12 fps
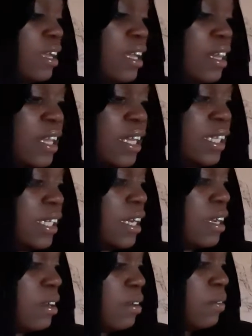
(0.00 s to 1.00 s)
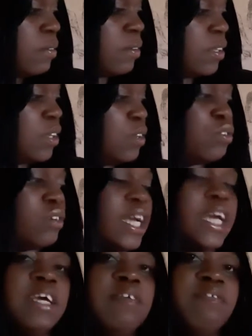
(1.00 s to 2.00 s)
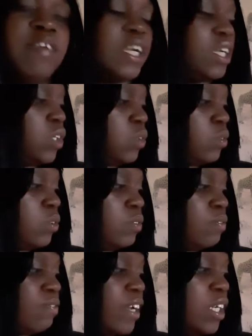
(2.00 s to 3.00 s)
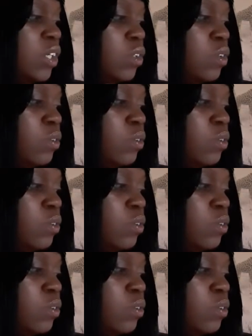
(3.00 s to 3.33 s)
And that's how you create a facial